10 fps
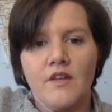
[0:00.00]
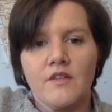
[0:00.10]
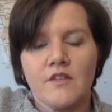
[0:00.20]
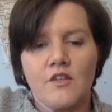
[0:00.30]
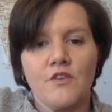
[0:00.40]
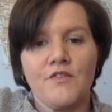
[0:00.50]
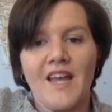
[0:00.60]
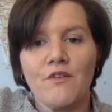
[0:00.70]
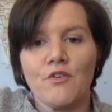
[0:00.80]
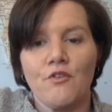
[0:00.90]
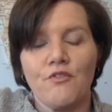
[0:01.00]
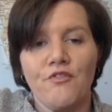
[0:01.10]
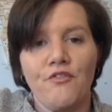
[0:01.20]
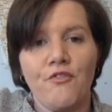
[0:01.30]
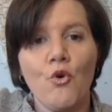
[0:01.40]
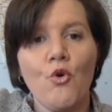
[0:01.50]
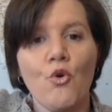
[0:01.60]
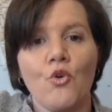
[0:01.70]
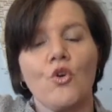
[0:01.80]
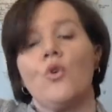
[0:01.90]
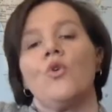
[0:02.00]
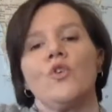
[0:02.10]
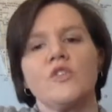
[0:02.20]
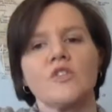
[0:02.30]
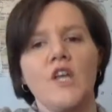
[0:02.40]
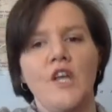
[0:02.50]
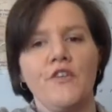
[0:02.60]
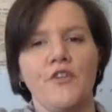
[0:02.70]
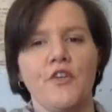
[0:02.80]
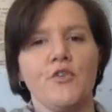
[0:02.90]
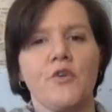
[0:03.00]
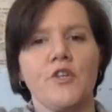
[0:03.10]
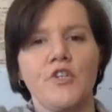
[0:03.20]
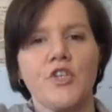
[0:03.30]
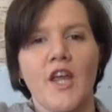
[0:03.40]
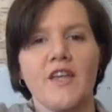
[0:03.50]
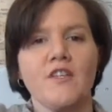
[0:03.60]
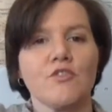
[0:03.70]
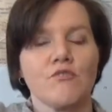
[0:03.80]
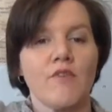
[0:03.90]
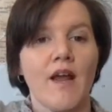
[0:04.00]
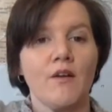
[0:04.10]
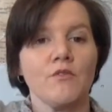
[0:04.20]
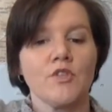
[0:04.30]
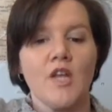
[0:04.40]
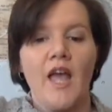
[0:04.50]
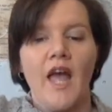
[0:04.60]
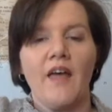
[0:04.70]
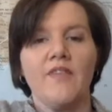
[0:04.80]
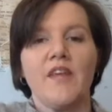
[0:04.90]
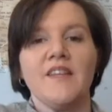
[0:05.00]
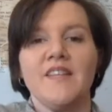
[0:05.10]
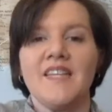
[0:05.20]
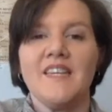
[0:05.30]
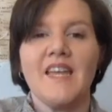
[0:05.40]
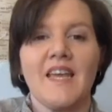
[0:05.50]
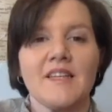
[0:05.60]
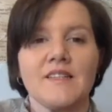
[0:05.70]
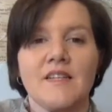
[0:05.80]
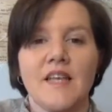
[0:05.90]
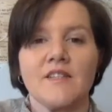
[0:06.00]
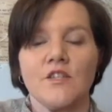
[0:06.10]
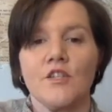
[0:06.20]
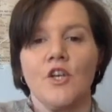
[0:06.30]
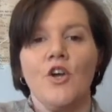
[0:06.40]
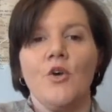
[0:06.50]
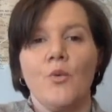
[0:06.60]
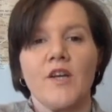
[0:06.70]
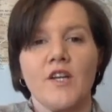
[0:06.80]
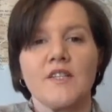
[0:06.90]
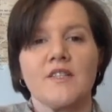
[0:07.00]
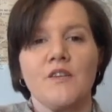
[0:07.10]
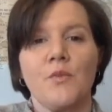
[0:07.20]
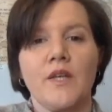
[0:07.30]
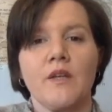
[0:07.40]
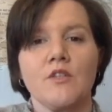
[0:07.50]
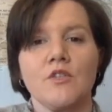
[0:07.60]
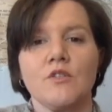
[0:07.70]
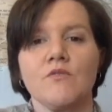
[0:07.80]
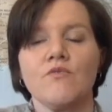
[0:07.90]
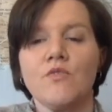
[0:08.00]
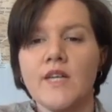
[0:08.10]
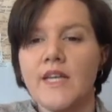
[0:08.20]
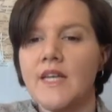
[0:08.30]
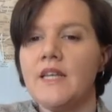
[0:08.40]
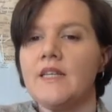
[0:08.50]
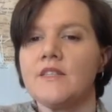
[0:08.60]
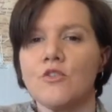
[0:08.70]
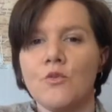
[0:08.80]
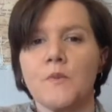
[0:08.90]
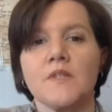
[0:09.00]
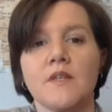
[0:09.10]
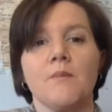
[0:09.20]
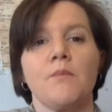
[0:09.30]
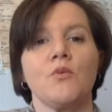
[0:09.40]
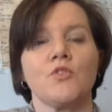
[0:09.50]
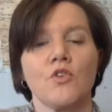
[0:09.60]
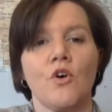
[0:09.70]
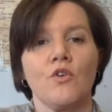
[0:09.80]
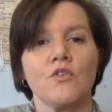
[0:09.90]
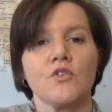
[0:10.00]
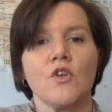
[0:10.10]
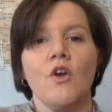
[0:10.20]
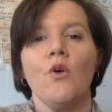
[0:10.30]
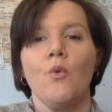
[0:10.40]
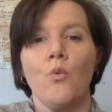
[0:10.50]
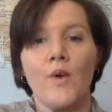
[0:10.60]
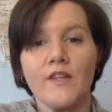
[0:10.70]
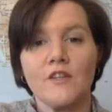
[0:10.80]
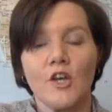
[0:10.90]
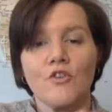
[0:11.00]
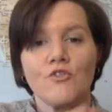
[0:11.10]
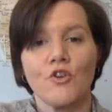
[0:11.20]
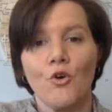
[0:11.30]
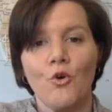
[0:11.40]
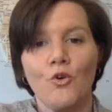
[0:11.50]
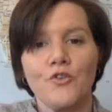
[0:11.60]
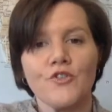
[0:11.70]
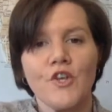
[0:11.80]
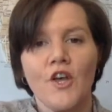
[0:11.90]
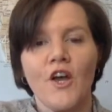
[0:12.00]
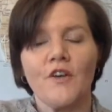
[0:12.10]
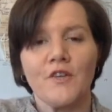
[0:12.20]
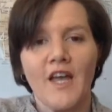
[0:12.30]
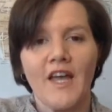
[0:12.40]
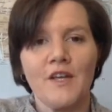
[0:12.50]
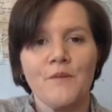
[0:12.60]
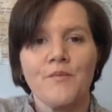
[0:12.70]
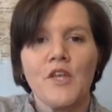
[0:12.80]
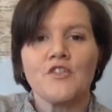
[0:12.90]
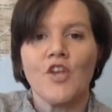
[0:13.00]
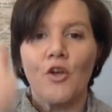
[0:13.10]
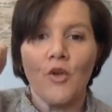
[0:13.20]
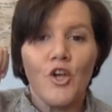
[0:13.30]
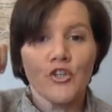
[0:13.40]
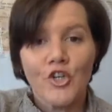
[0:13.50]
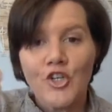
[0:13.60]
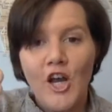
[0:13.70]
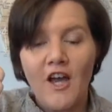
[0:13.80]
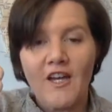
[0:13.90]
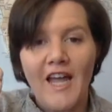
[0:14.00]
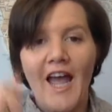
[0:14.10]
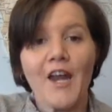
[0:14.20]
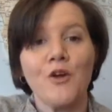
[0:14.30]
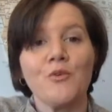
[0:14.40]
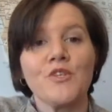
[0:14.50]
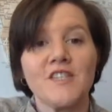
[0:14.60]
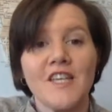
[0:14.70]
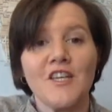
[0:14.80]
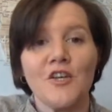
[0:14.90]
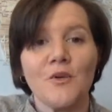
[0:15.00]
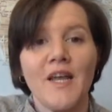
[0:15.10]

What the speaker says: So you've now got 4 chords that you can change around. And then in the next lesson, we're going to see if we can do some really super simple songs with those chords. Okay? So, good luck, and I will see you